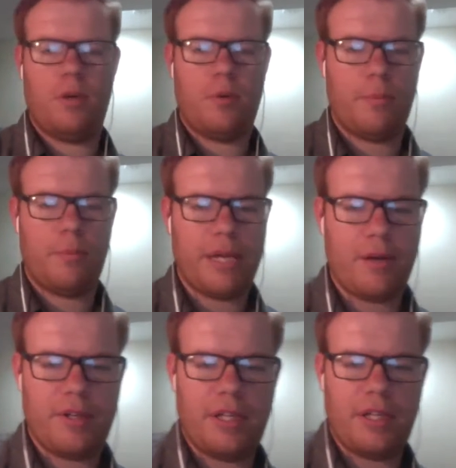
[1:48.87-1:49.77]
bound and
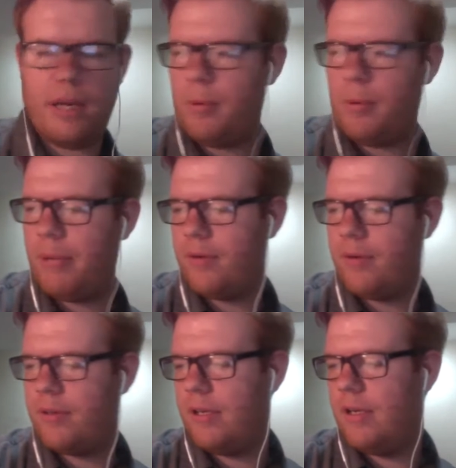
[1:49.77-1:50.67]
the upper bound.
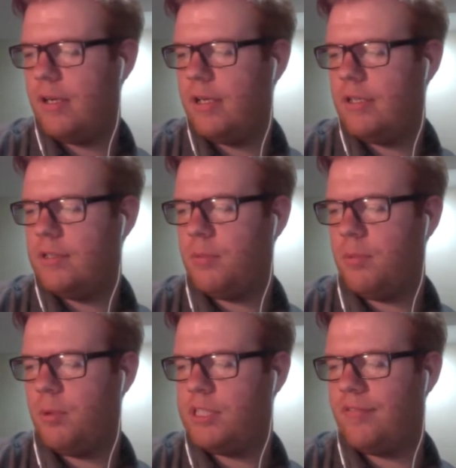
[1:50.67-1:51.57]
So
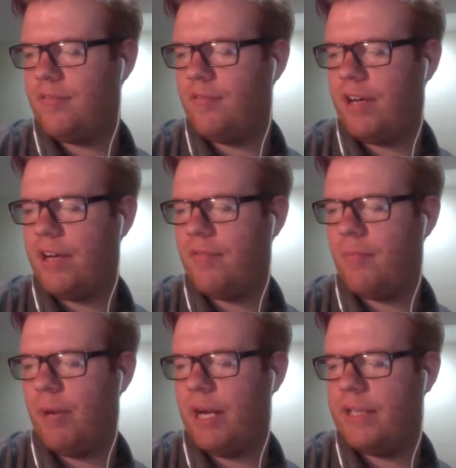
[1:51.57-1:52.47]
0.75
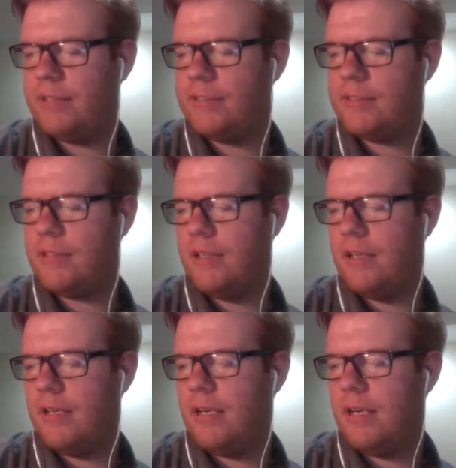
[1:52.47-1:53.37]
minus
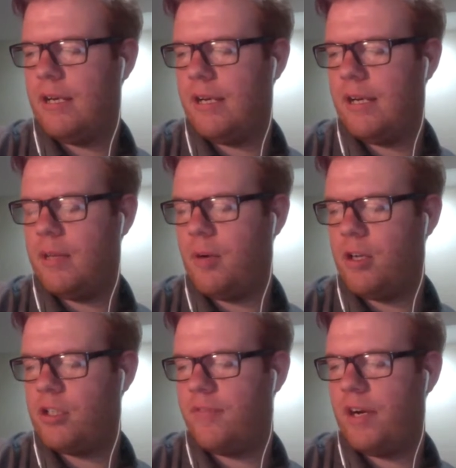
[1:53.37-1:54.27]
the margin
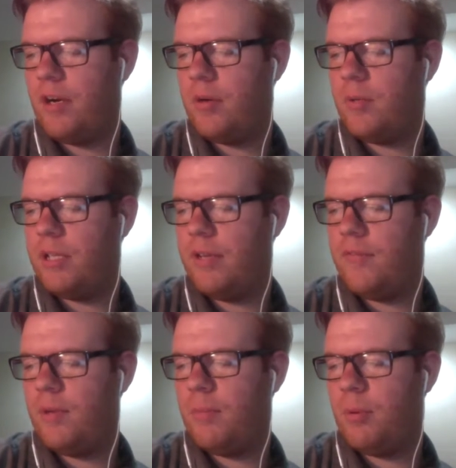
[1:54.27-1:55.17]
of error would give you
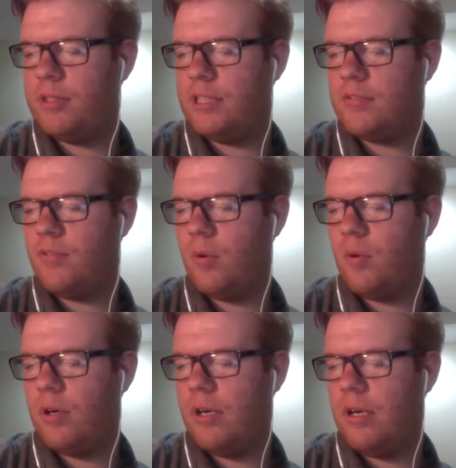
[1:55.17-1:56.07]
0.64,
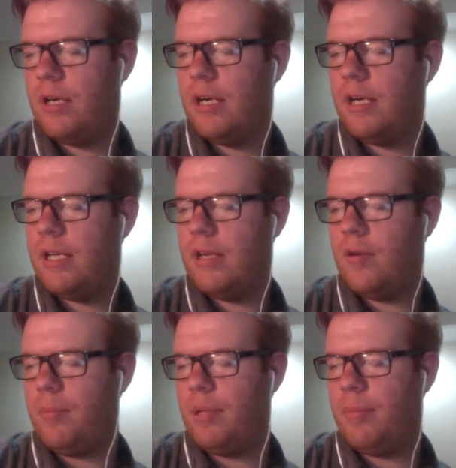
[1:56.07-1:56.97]
and that would
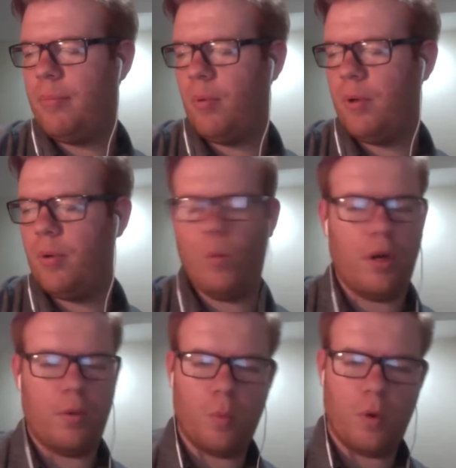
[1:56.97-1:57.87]
be
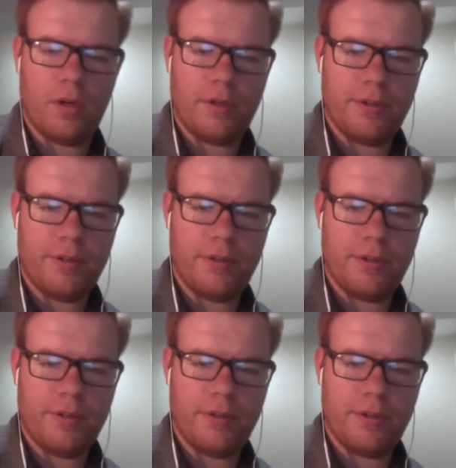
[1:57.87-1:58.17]
0.11.